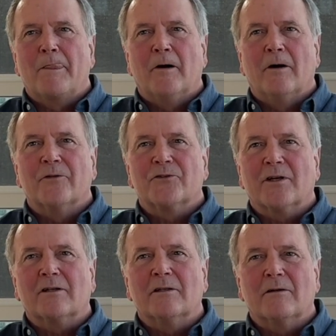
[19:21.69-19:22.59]
All the
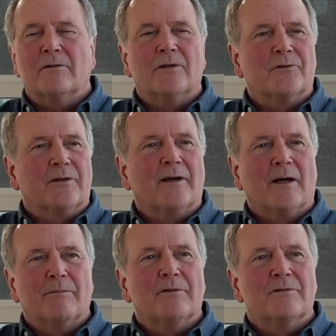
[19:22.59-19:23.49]
secondary things that
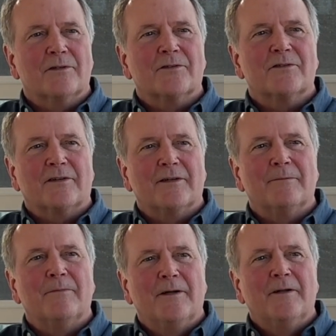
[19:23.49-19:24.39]
happen are just
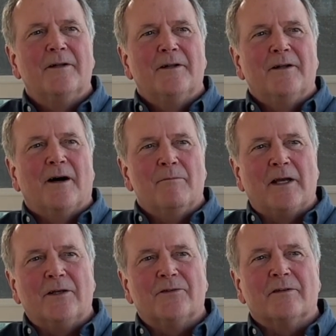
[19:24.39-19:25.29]

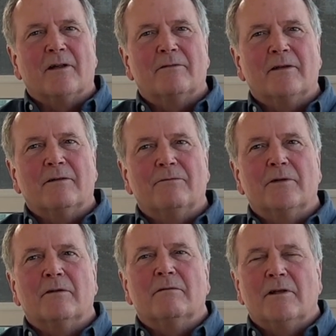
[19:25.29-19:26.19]
amazing. I think if we
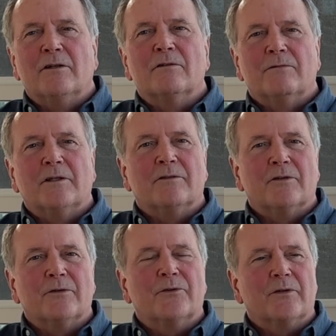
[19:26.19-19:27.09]
can intervene in
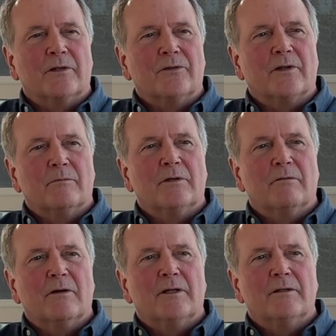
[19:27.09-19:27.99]
those things, that'd be
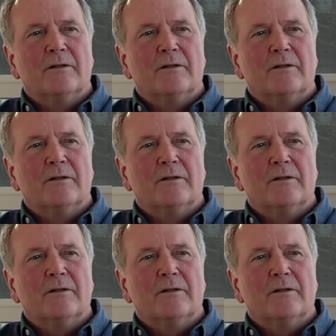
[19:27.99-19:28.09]
great.